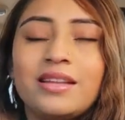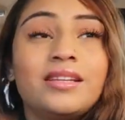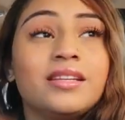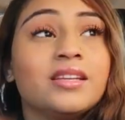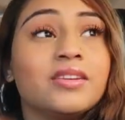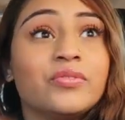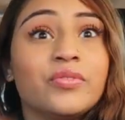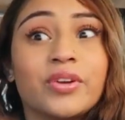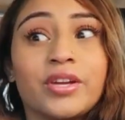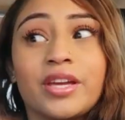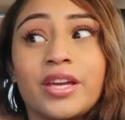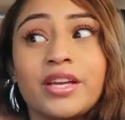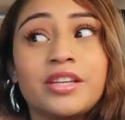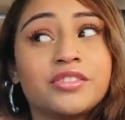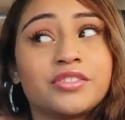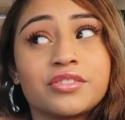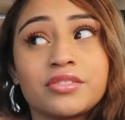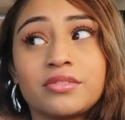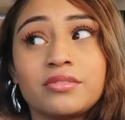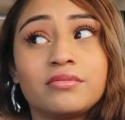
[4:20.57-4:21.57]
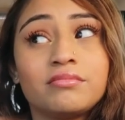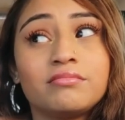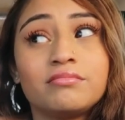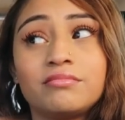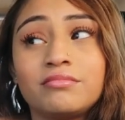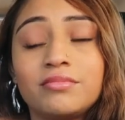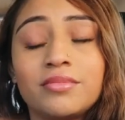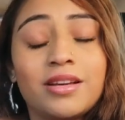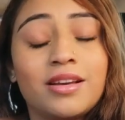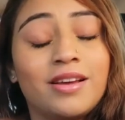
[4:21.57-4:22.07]
need a vacation.
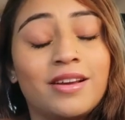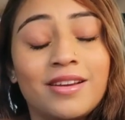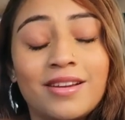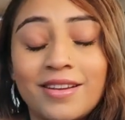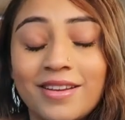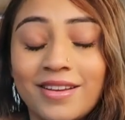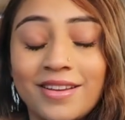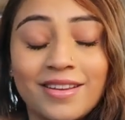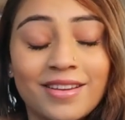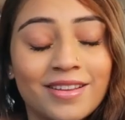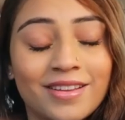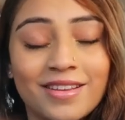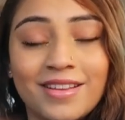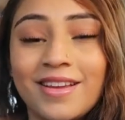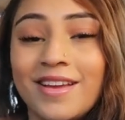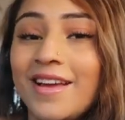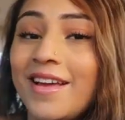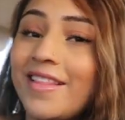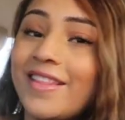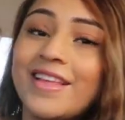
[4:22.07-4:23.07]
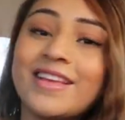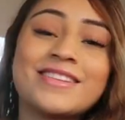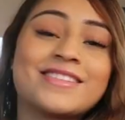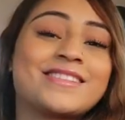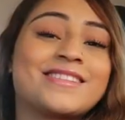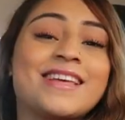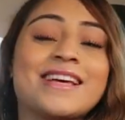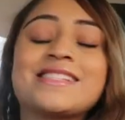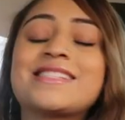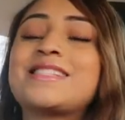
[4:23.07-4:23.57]

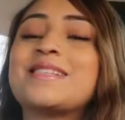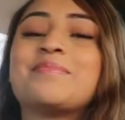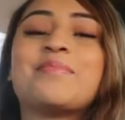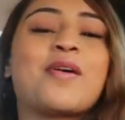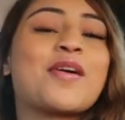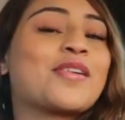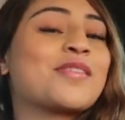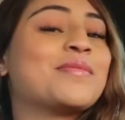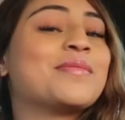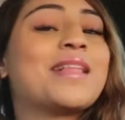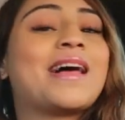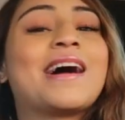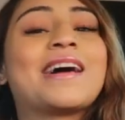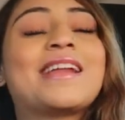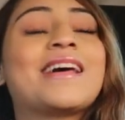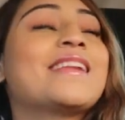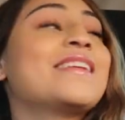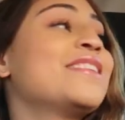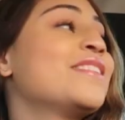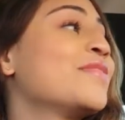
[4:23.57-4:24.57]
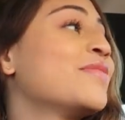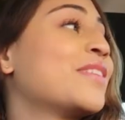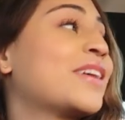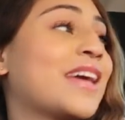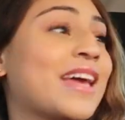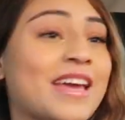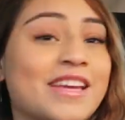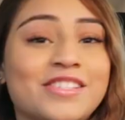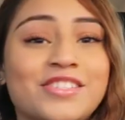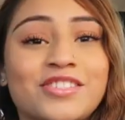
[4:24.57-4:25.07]
That's the bottom line. I need a
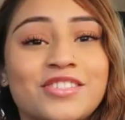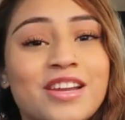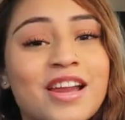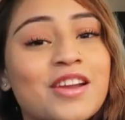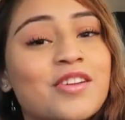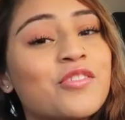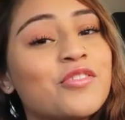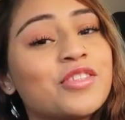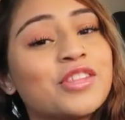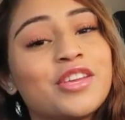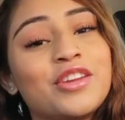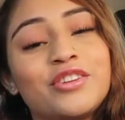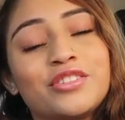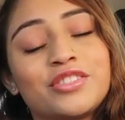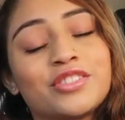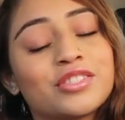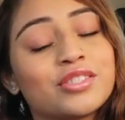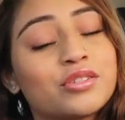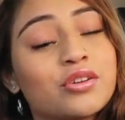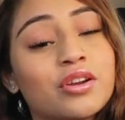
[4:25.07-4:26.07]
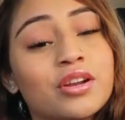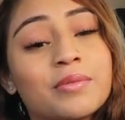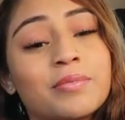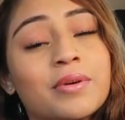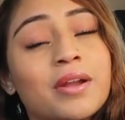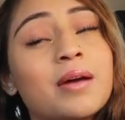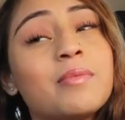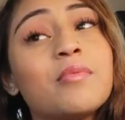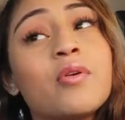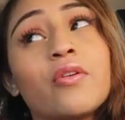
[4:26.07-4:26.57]
vacation. I know the year just started,
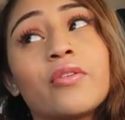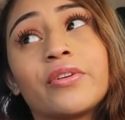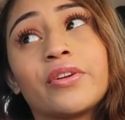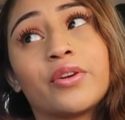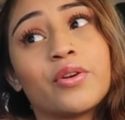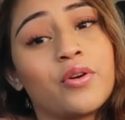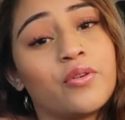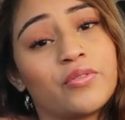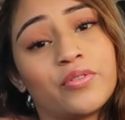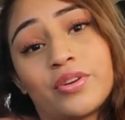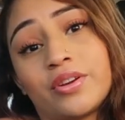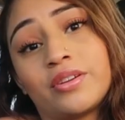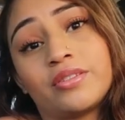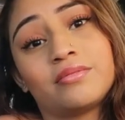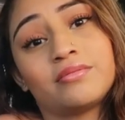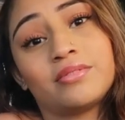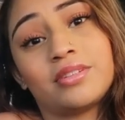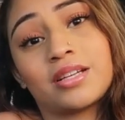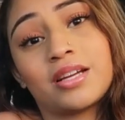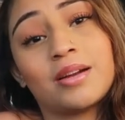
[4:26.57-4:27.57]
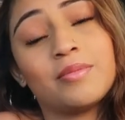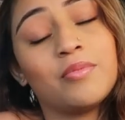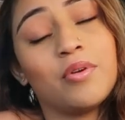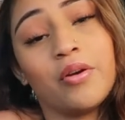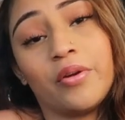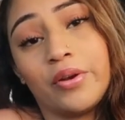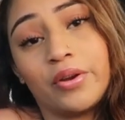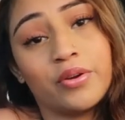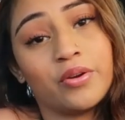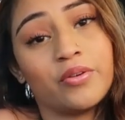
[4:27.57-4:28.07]
but I'm already over it. Like, I'm
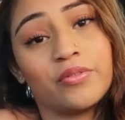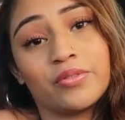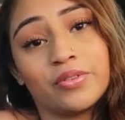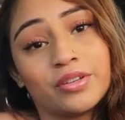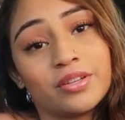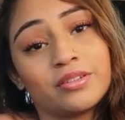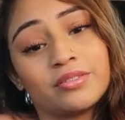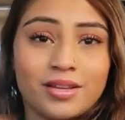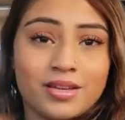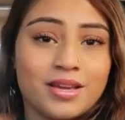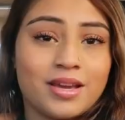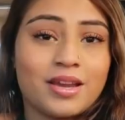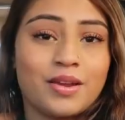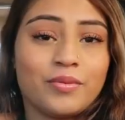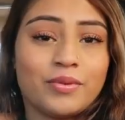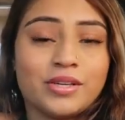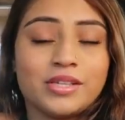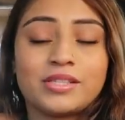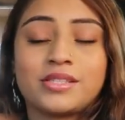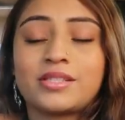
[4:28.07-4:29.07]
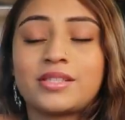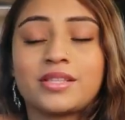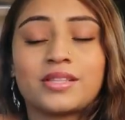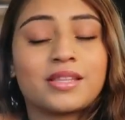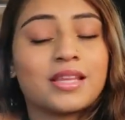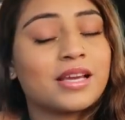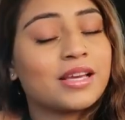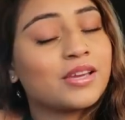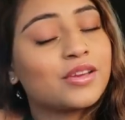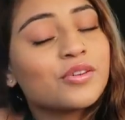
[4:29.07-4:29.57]
already over it. Anyways,
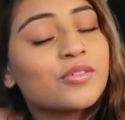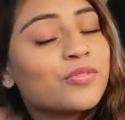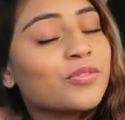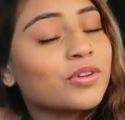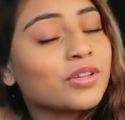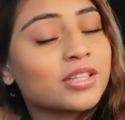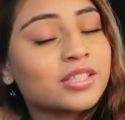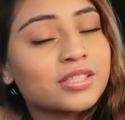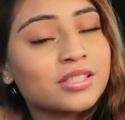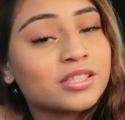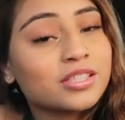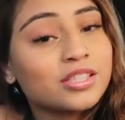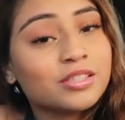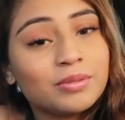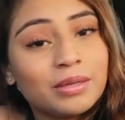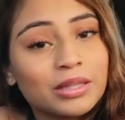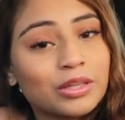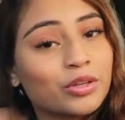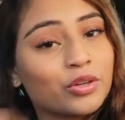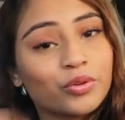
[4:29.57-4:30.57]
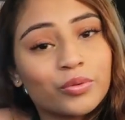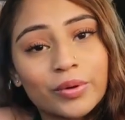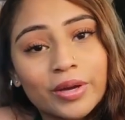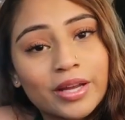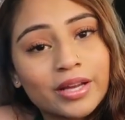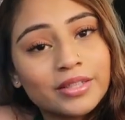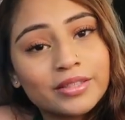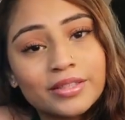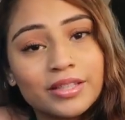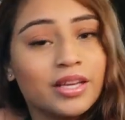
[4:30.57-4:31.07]
thank you for listening to my little
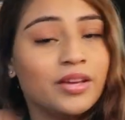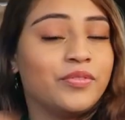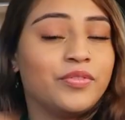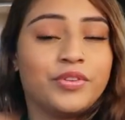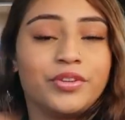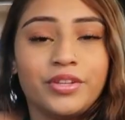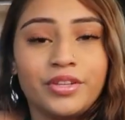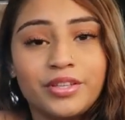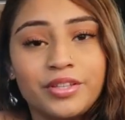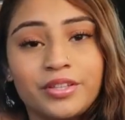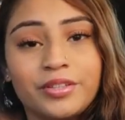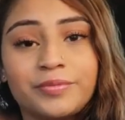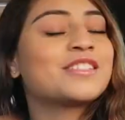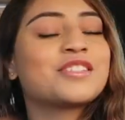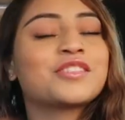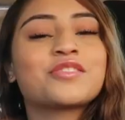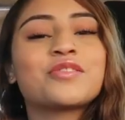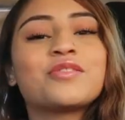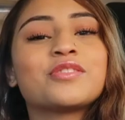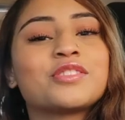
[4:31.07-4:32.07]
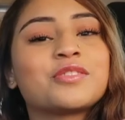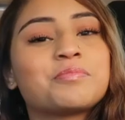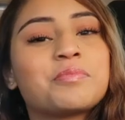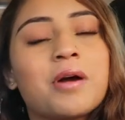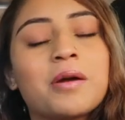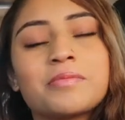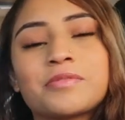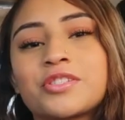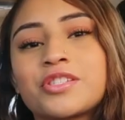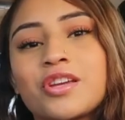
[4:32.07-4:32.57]
rant. If you did, let's just go into
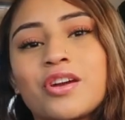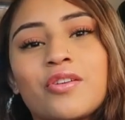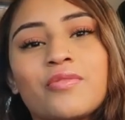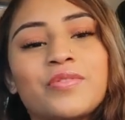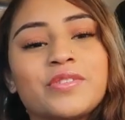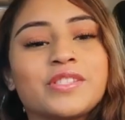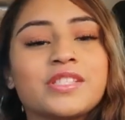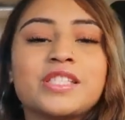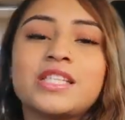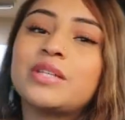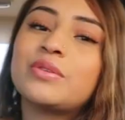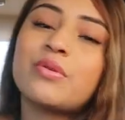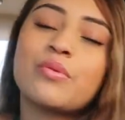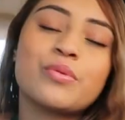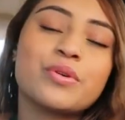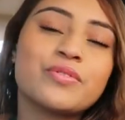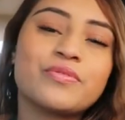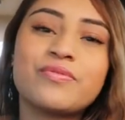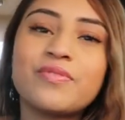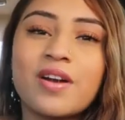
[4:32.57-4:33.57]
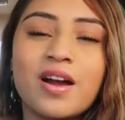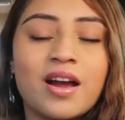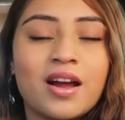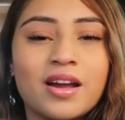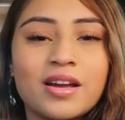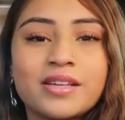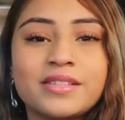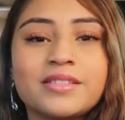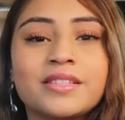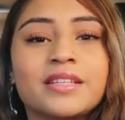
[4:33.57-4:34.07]
Popshelf and see what we
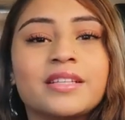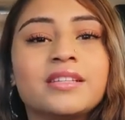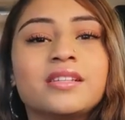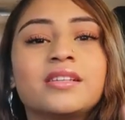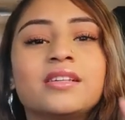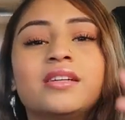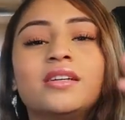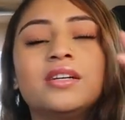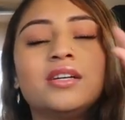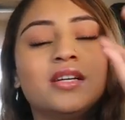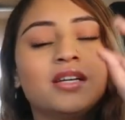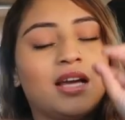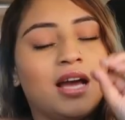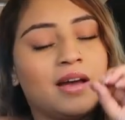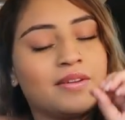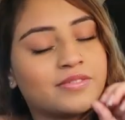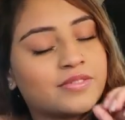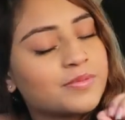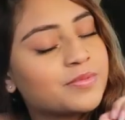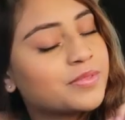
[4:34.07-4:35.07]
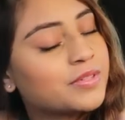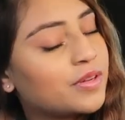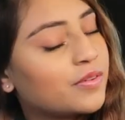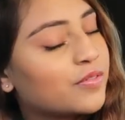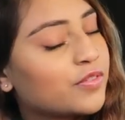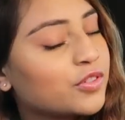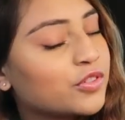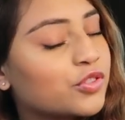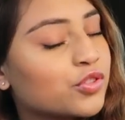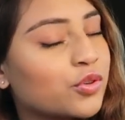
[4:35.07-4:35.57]
find and have some
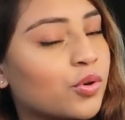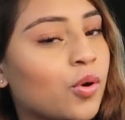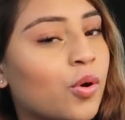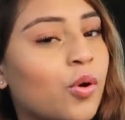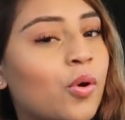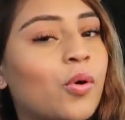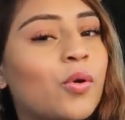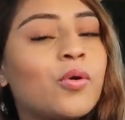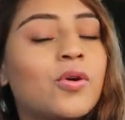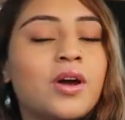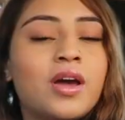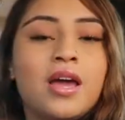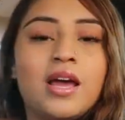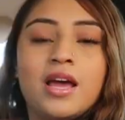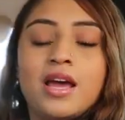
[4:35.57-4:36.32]
self-control.